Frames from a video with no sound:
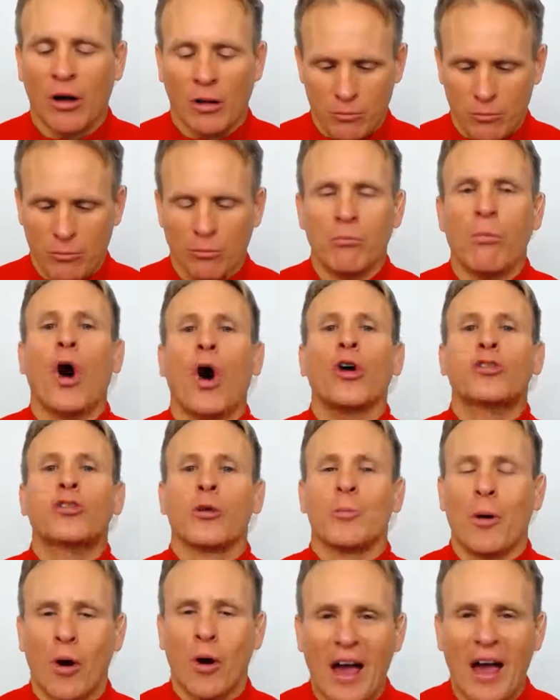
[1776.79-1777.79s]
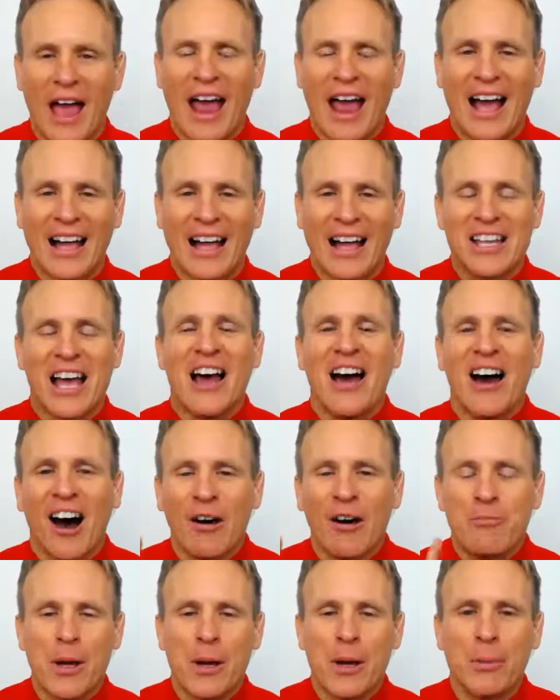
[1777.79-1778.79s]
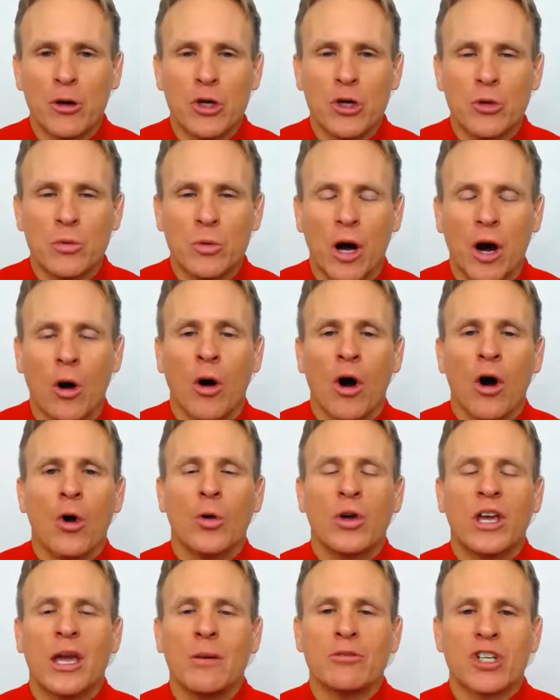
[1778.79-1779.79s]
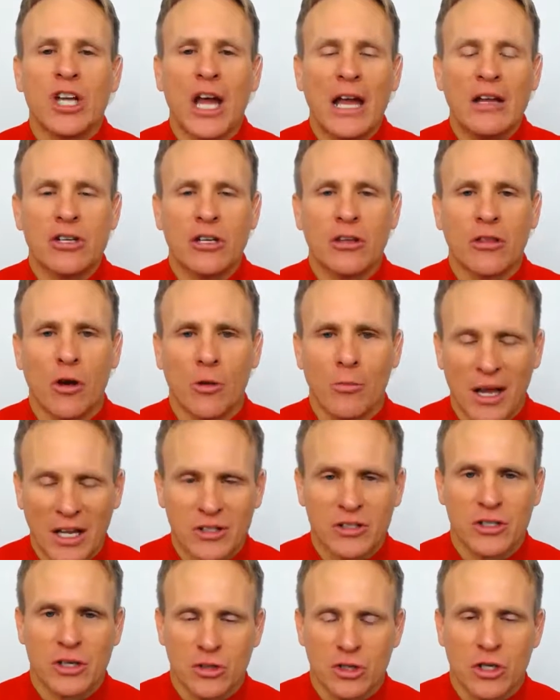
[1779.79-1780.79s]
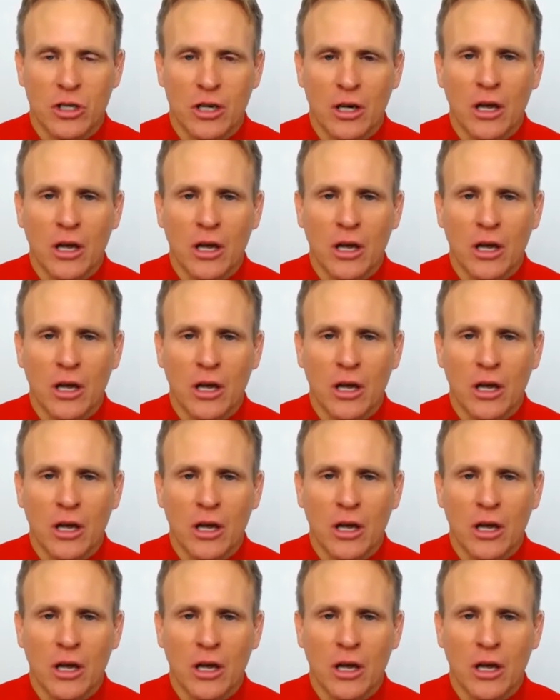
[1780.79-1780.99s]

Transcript: multiple hands of people you know who keep changing their message.